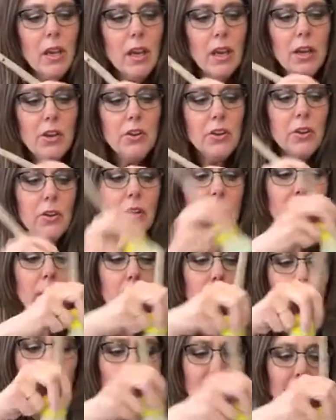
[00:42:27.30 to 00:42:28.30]
and you're going to
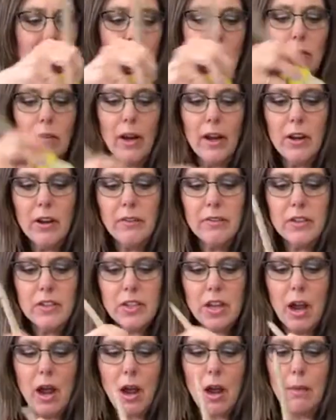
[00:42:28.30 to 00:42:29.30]
apply it right over
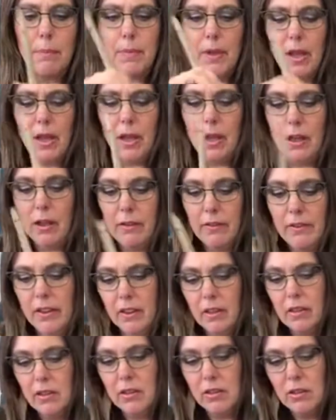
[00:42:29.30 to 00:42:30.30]
top of
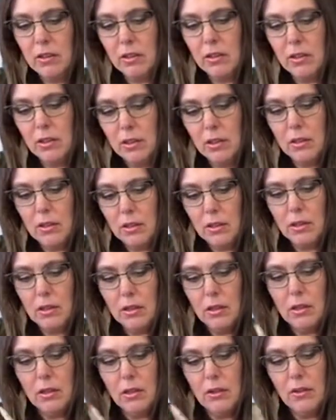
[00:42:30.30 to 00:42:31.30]

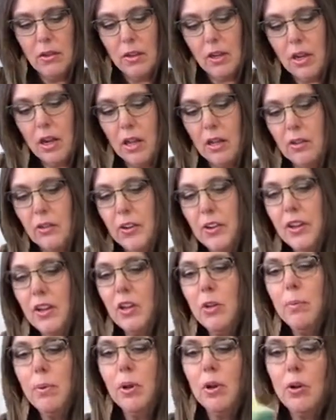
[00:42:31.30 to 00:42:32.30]
the color that
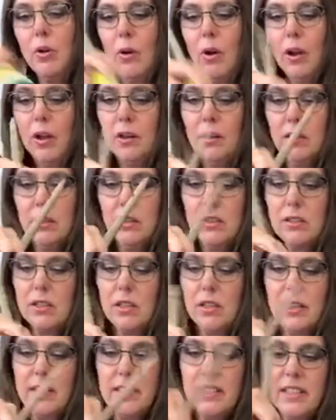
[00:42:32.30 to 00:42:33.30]
you put on.
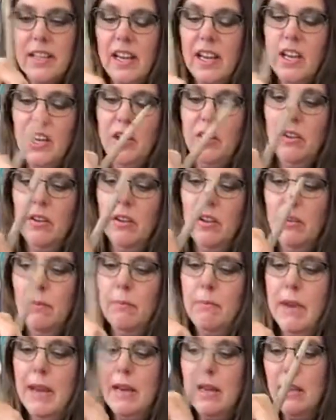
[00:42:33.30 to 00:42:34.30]
So let's say you
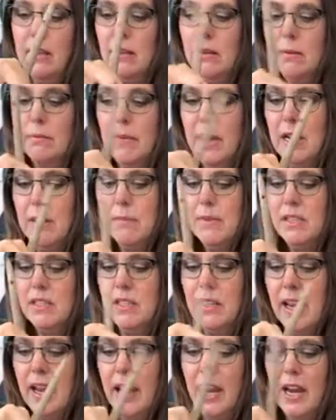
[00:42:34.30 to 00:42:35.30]
made a
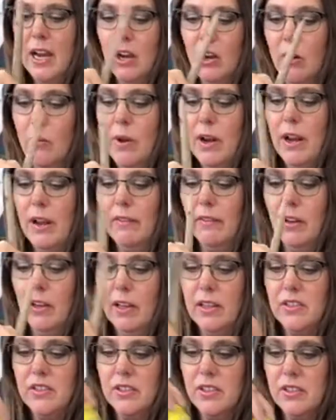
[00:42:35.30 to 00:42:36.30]
mistake or whatever.
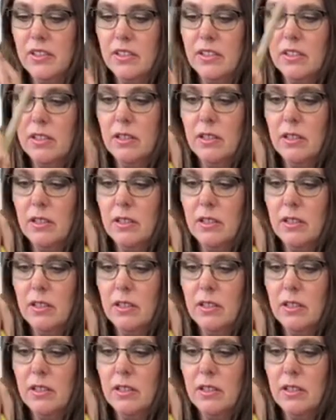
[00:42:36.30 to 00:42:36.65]
Let's just